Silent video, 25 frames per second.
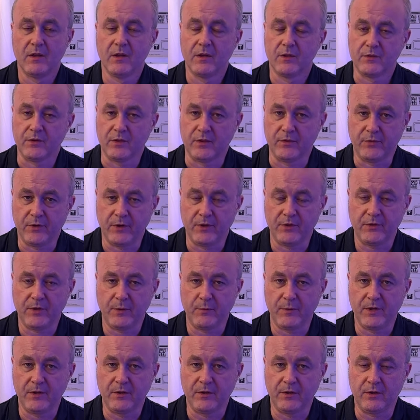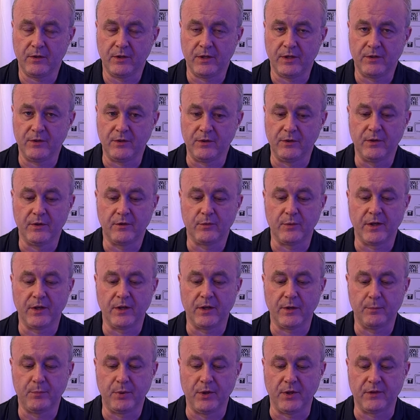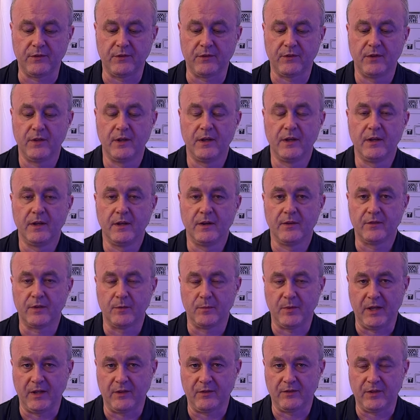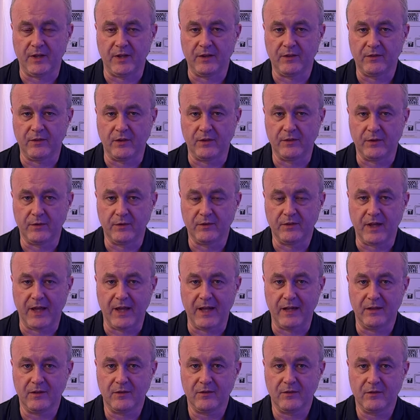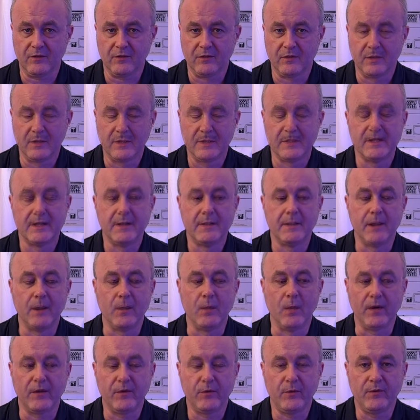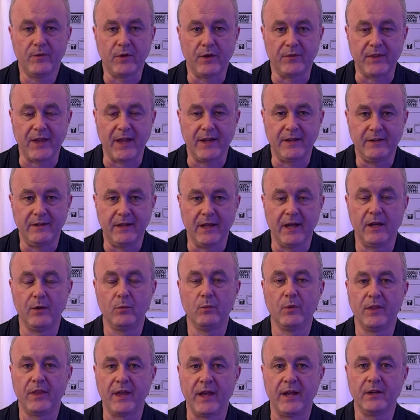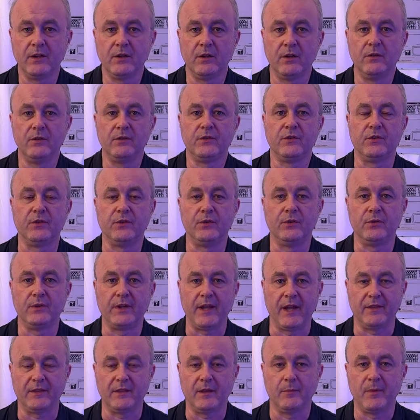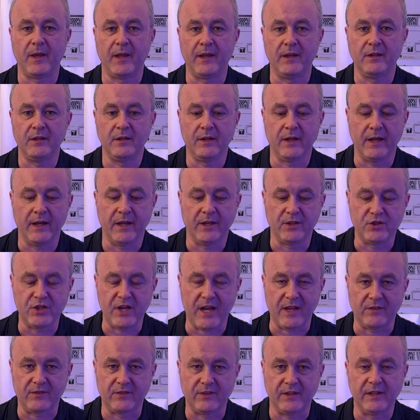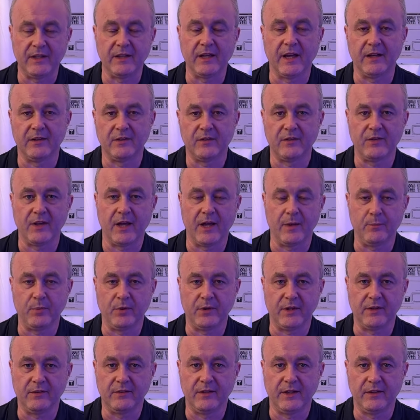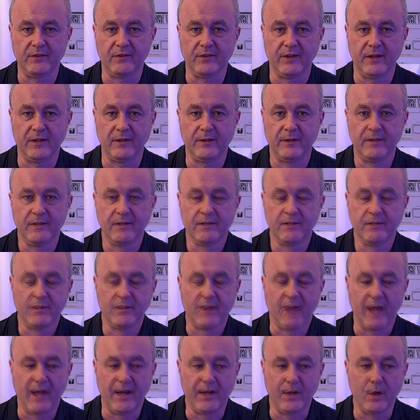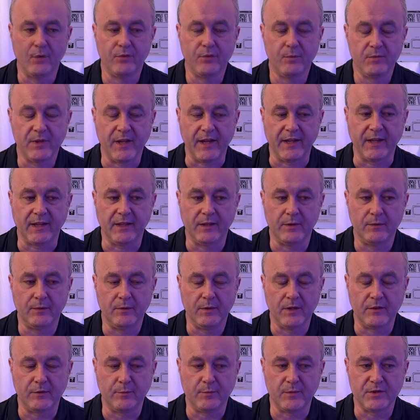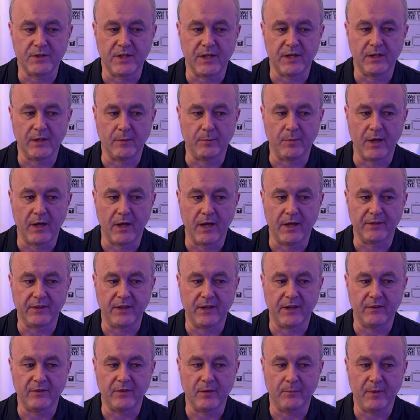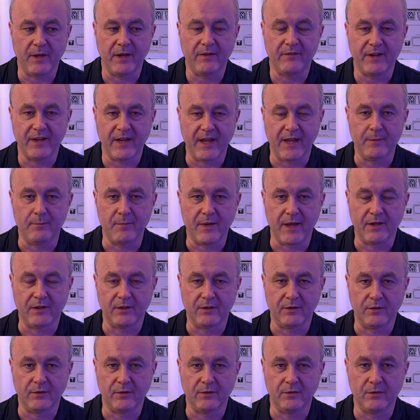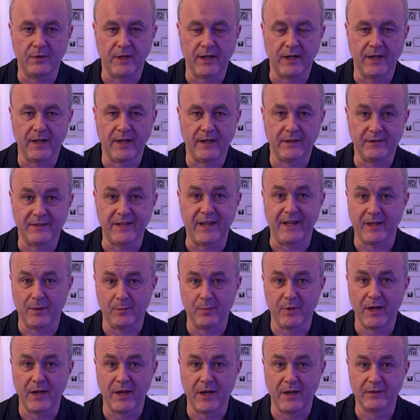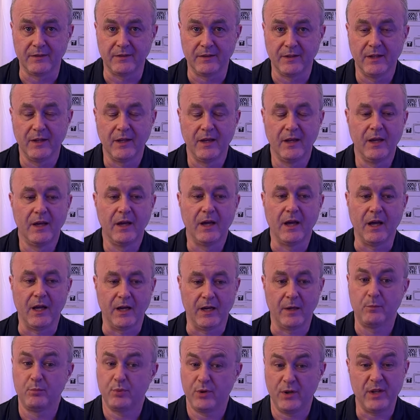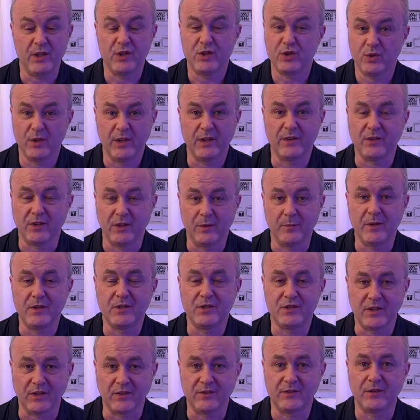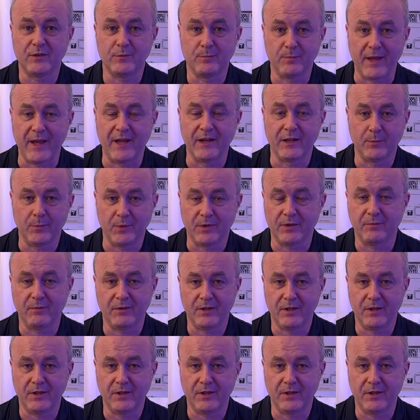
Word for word: So the first thing we're going to do is we're going to put some heat sinks on those GALs. And once we've got that done, we're then going to get the main uh, chassis and start putting things in. I know from taking this machine apart that it's a bit of a nightmare to uh, take apart, and I'm pretty sure it's going to be just as bad to put,